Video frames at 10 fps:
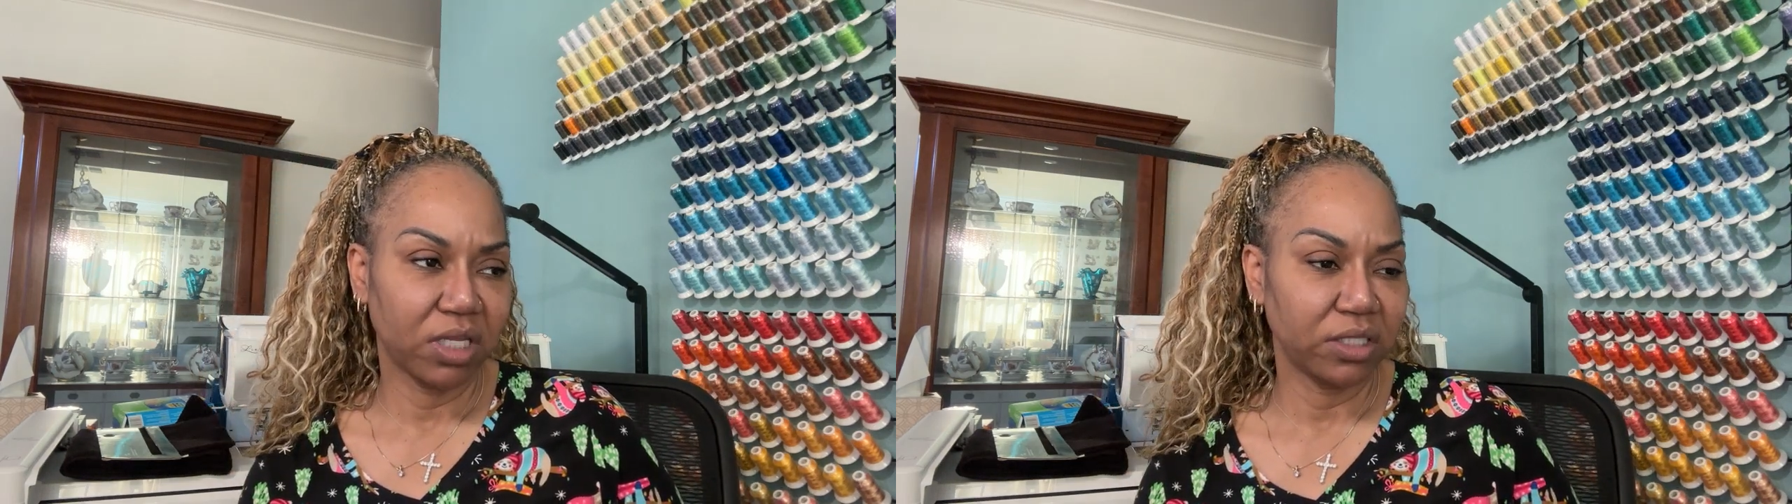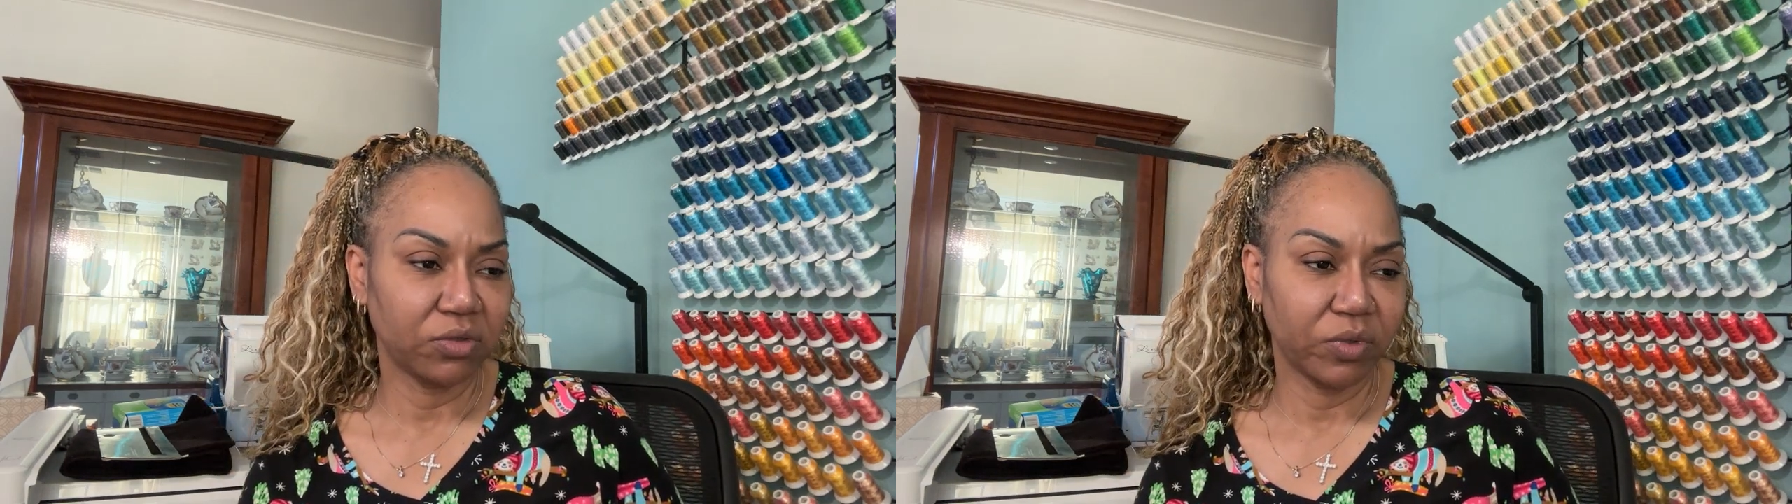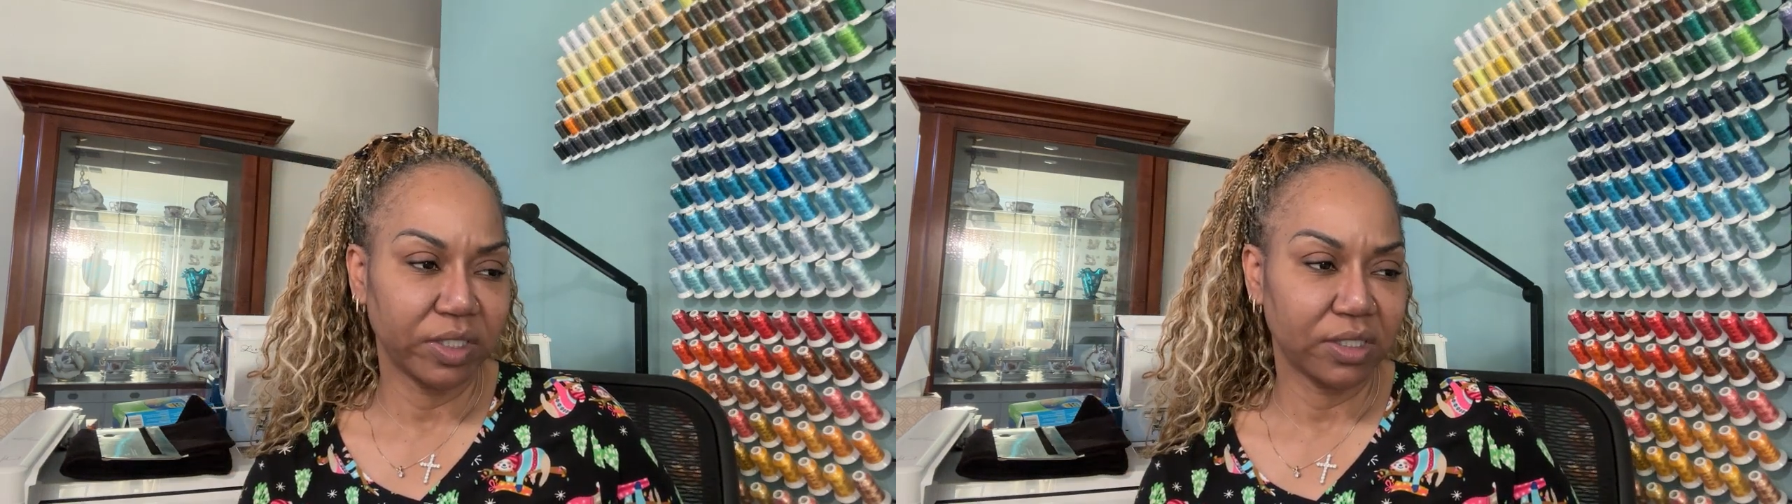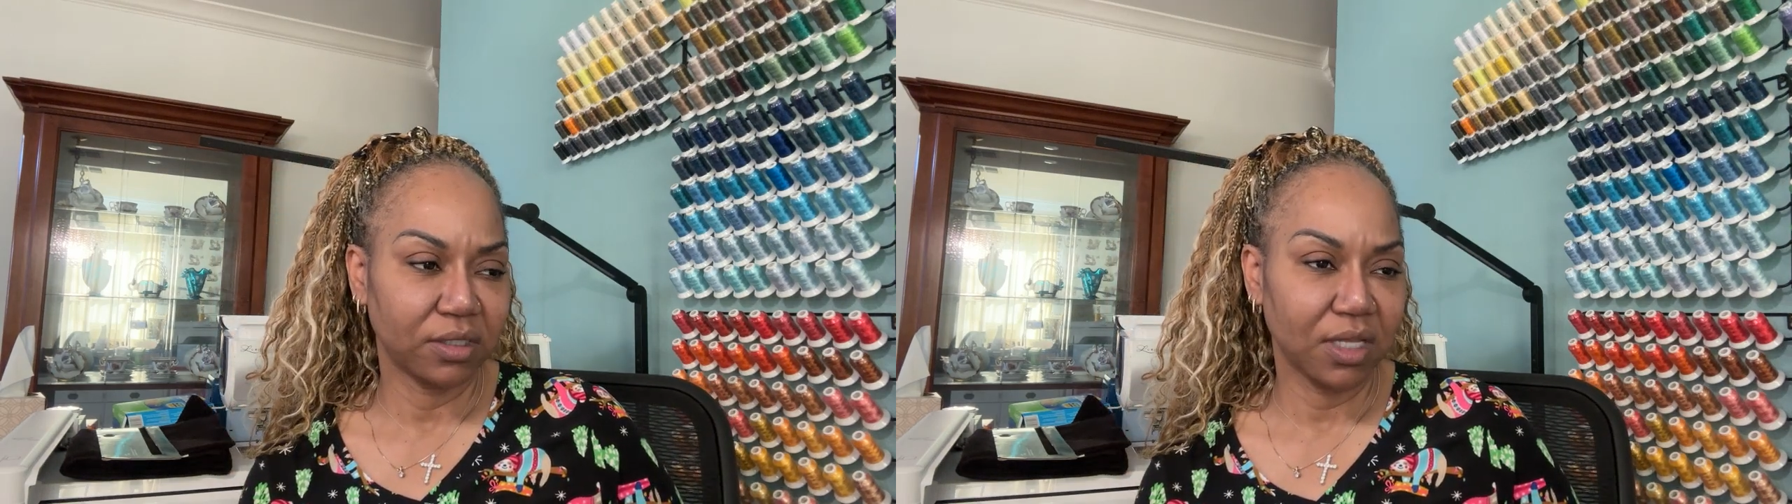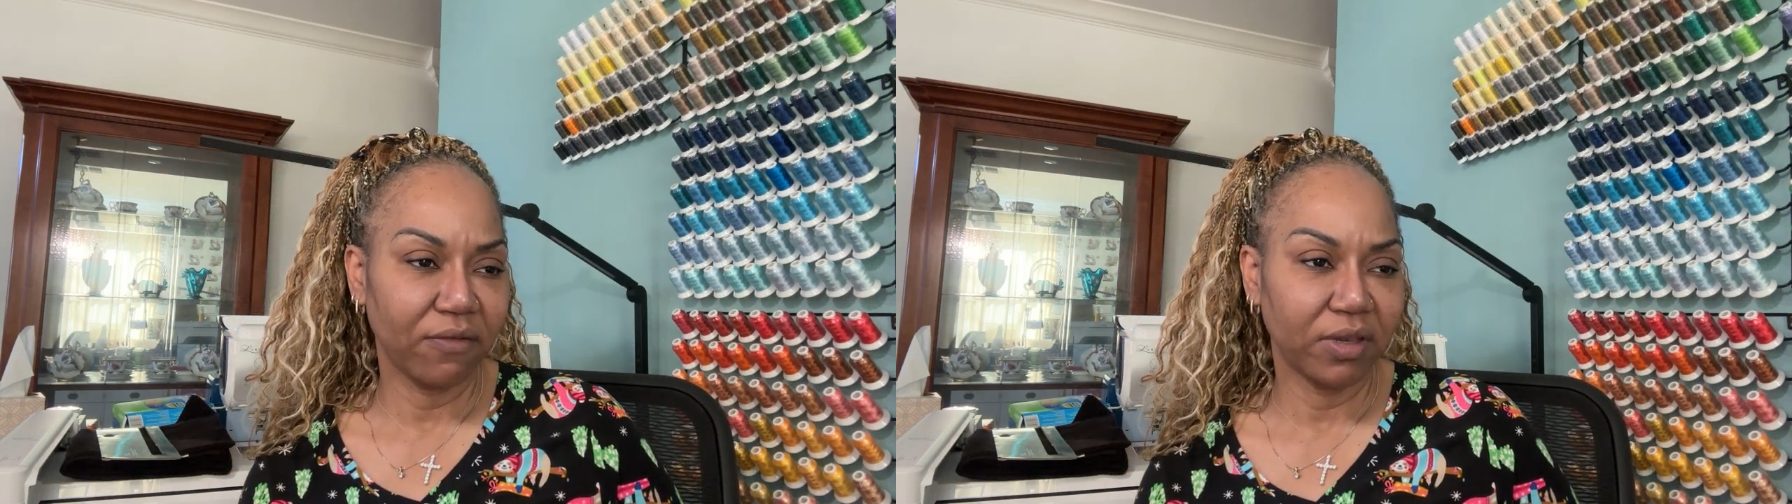He
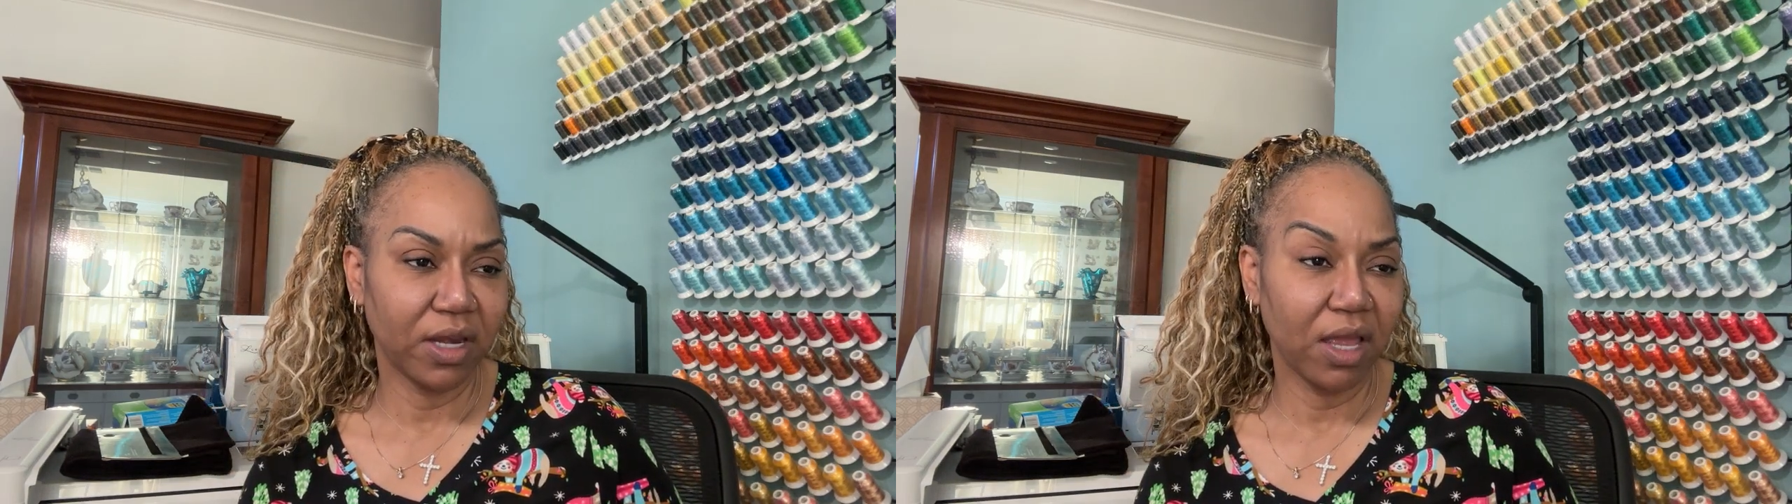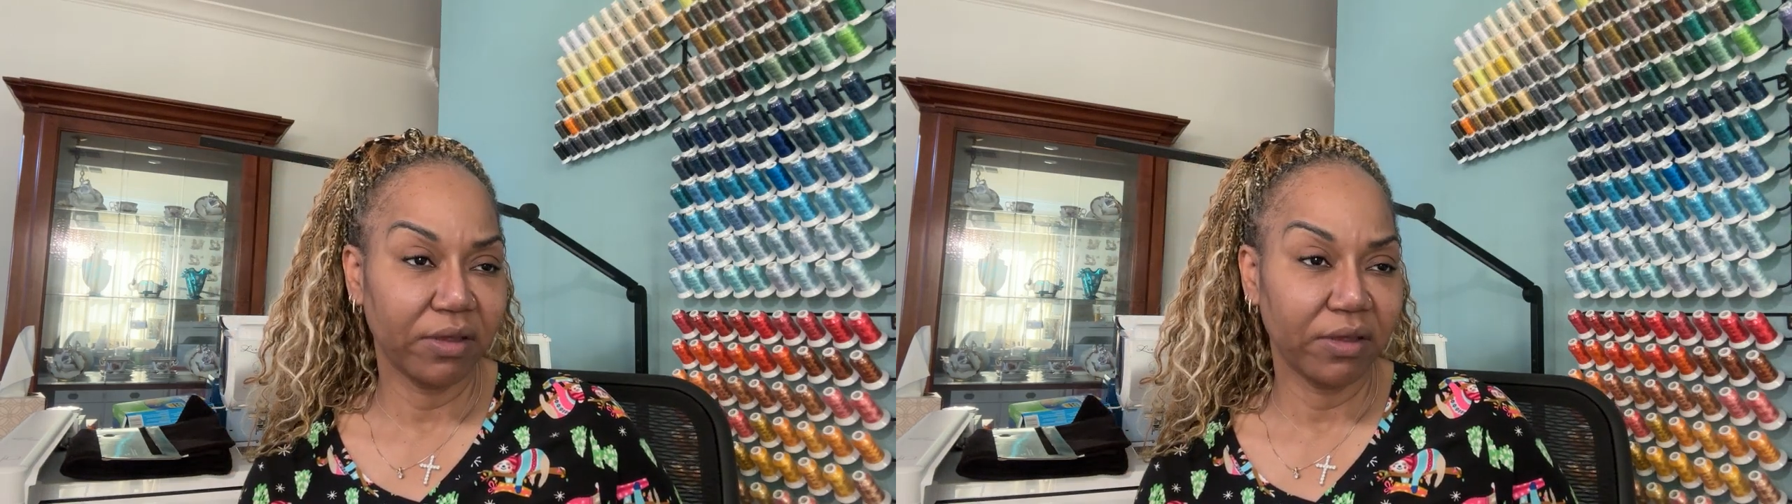27 now.